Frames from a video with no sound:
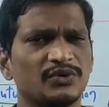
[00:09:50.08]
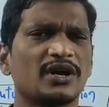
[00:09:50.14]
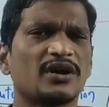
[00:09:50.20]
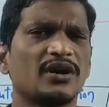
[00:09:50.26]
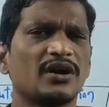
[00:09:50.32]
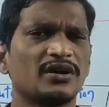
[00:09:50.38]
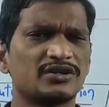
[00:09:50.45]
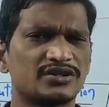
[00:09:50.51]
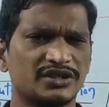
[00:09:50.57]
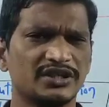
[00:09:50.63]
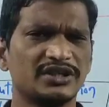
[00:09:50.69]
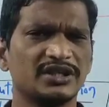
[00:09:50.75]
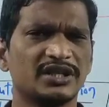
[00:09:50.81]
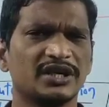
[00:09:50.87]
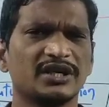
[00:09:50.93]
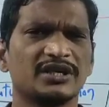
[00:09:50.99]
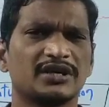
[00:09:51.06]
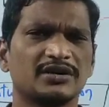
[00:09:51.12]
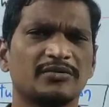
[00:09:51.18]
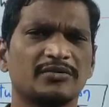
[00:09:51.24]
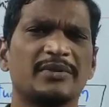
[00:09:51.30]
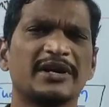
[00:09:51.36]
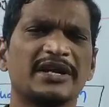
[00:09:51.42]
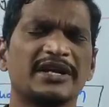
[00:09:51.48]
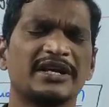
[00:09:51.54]
we are not seeing that
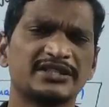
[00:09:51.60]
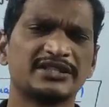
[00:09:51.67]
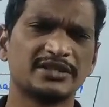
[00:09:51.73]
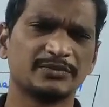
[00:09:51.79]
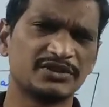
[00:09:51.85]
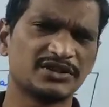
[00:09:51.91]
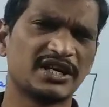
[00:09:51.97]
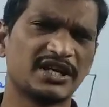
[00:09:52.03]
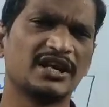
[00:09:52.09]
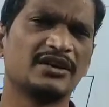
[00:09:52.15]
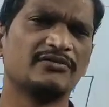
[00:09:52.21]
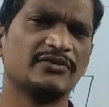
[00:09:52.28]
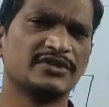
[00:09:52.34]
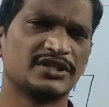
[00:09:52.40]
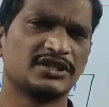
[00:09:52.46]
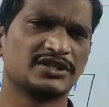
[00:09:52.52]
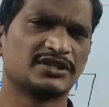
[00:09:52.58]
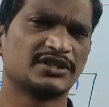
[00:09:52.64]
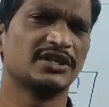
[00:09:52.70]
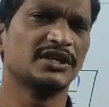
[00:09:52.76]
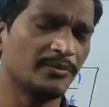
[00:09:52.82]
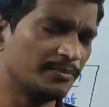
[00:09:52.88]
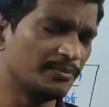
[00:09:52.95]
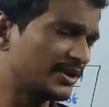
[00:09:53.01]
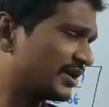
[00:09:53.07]
breakage of the xylem vessels
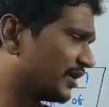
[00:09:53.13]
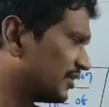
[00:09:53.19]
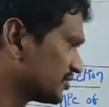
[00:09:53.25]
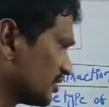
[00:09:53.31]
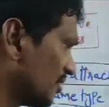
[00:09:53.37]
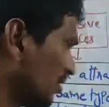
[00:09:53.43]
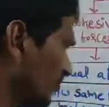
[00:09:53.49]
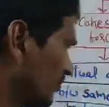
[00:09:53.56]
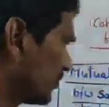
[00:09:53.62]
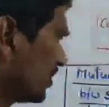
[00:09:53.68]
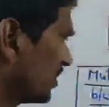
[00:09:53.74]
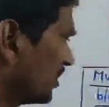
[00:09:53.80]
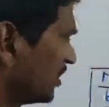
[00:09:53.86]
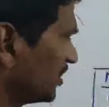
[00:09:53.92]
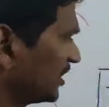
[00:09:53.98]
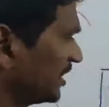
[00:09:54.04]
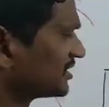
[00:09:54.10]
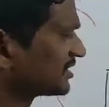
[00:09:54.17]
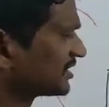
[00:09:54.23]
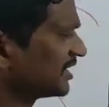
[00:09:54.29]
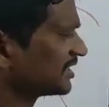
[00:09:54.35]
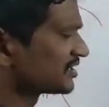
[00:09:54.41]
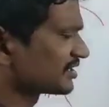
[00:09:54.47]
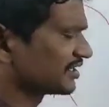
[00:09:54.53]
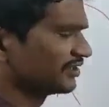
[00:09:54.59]
because of the
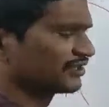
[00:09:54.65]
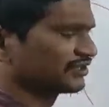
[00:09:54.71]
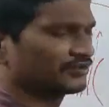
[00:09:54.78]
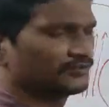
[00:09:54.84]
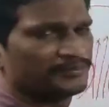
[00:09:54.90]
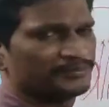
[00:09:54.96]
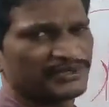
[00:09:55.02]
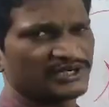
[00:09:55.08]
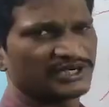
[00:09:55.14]
tensile strength.